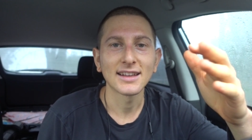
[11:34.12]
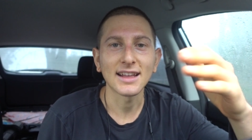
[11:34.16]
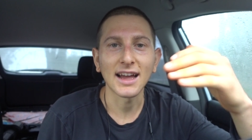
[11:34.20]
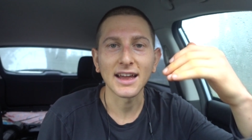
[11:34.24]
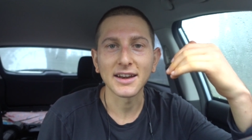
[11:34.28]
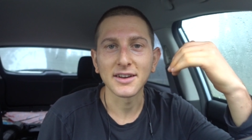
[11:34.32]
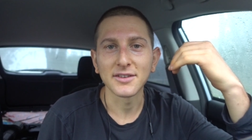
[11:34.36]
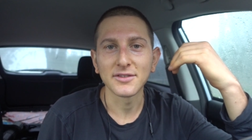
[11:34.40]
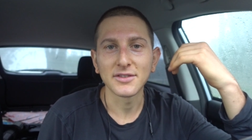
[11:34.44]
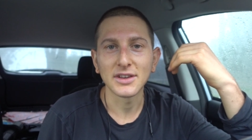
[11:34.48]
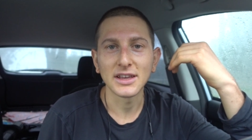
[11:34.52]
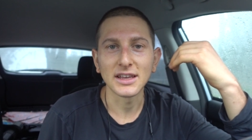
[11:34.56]

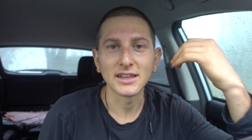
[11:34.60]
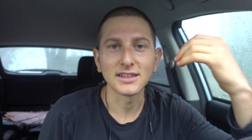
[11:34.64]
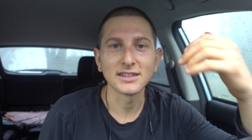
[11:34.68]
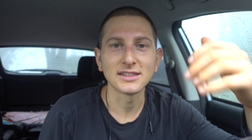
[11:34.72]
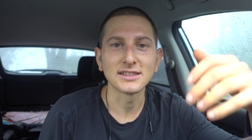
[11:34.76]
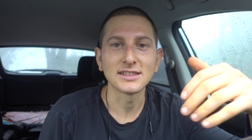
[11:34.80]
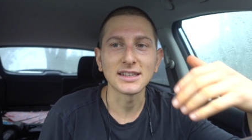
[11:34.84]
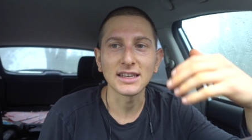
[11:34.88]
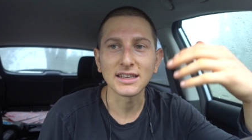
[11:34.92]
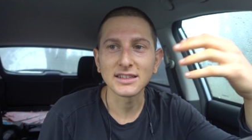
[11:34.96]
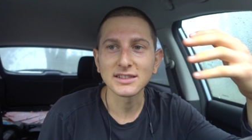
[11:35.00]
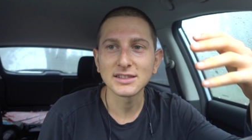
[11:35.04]
kind of
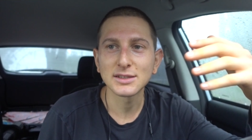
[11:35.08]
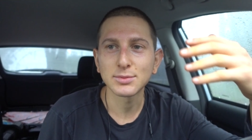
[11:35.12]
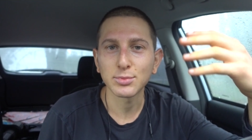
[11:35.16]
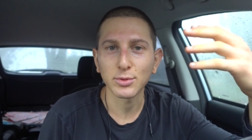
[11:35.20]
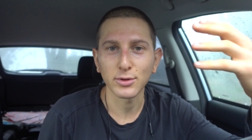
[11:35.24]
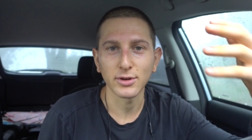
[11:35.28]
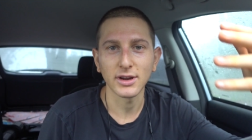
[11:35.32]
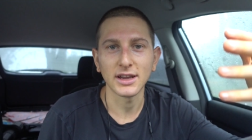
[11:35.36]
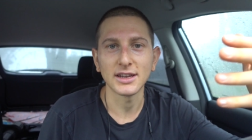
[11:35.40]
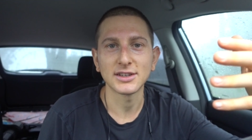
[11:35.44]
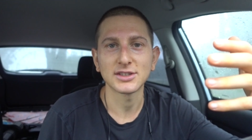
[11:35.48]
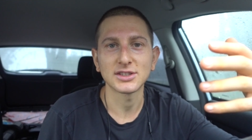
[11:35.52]
his
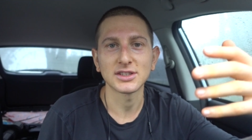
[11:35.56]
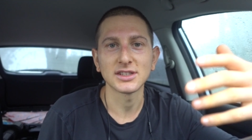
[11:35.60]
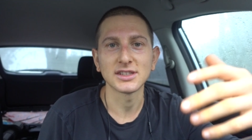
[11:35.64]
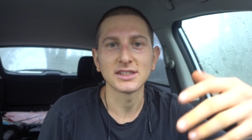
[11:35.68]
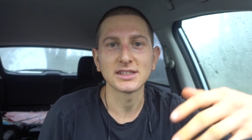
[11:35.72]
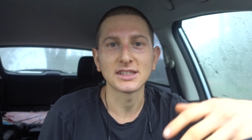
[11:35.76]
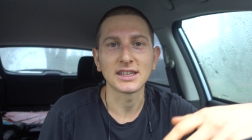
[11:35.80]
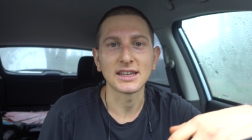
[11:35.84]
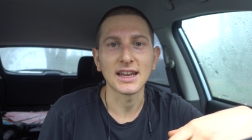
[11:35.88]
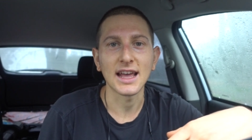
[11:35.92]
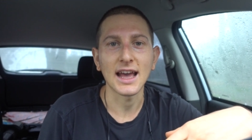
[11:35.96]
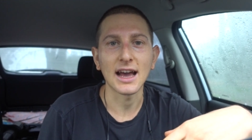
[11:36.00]

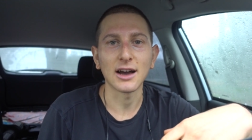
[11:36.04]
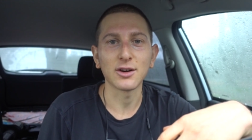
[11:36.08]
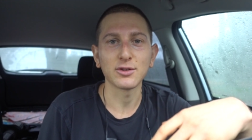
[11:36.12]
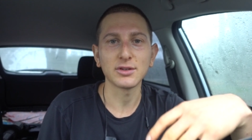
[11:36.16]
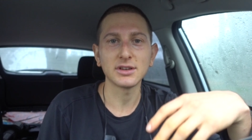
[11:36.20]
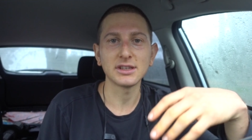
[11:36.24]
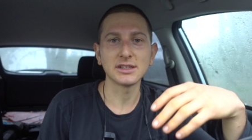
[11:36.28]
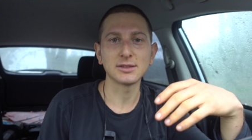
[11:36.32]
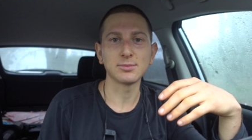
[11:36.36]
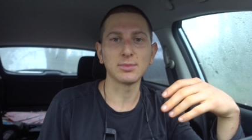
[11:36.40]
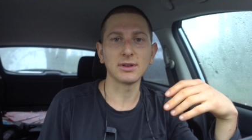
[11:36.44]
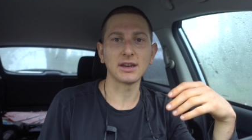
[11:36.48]
inspirations and how
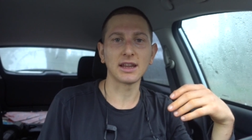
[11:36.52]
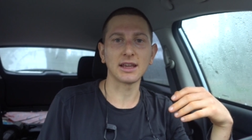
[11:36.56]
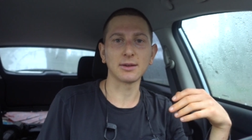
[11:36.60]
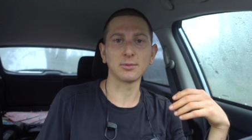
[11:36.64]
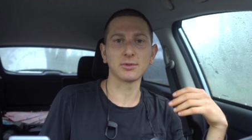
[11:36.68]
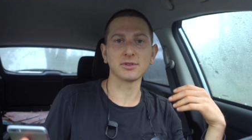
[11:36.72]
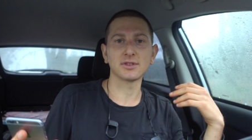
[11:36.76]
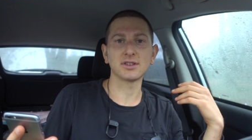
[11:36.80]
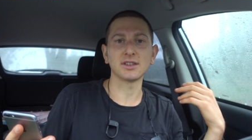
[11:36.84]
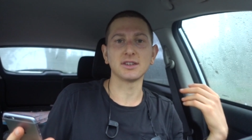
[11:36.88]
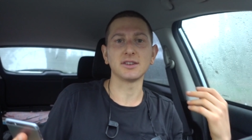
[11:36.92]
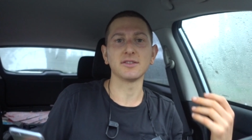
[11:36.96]
he's been
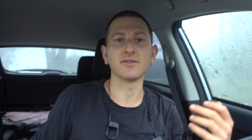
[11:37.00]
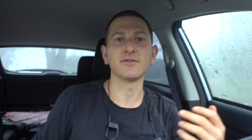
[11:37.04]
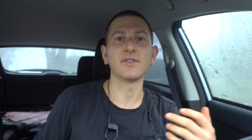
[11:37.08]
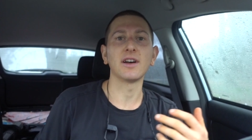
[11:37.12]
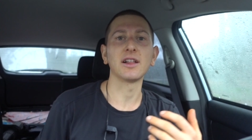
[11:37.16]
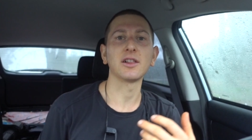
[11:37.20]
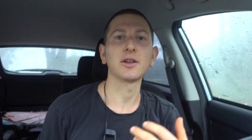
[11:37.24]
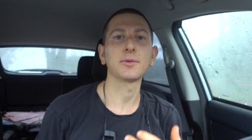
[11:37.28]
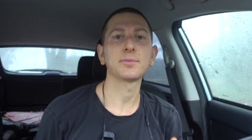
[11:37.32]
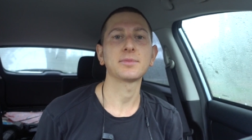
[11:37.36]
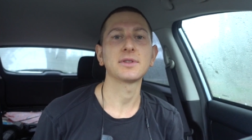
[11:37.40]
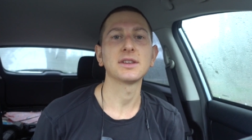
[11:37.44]
able to
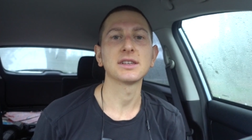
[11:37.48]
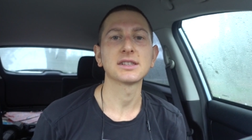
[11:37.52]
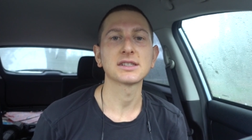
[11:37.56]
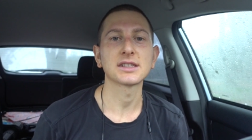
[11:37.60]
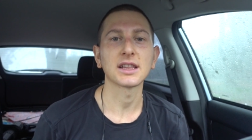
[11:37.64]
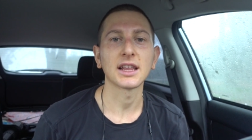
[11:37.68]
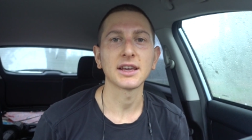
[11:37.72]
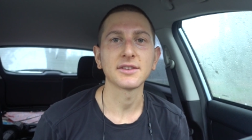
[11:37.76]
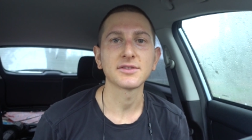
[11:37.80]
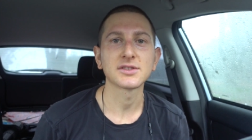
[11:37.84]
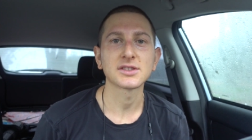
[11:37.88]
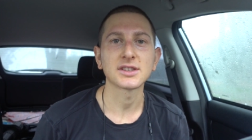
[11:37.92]
develop
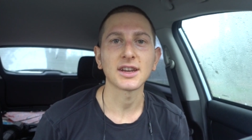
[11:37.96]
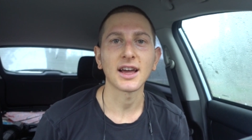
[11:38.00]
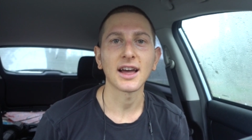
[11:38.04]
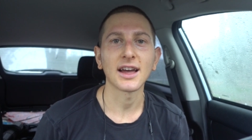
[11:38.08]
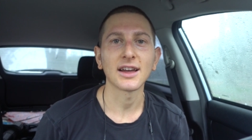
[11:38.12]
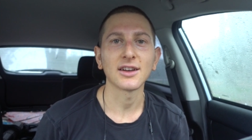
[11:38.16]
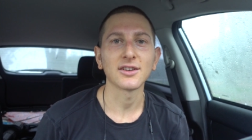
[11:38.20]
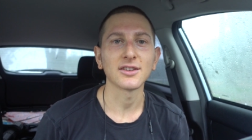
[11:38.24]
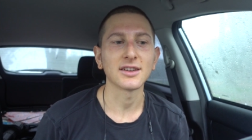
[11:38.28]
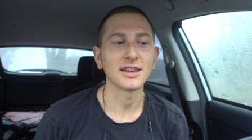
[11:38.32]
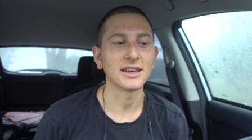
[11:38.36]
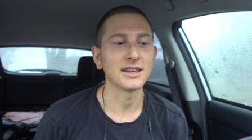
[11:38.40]
this
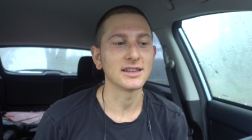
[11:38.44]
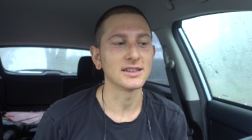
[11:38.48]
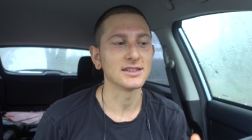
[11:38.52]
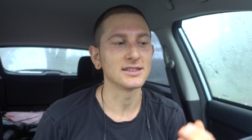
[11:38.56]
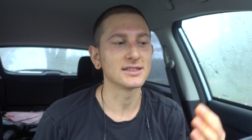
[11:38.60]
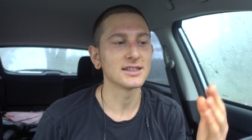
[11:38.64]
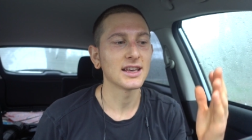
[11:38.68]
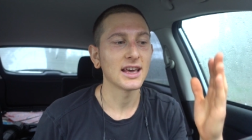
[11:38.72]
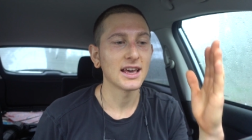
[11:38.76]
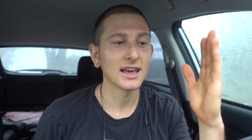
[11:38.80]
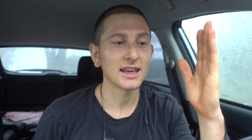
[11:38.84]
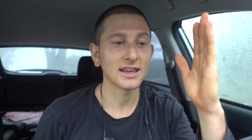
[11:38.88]
lifestyle
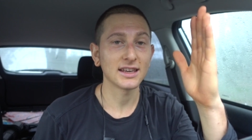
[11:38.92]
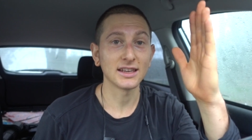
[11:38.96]
is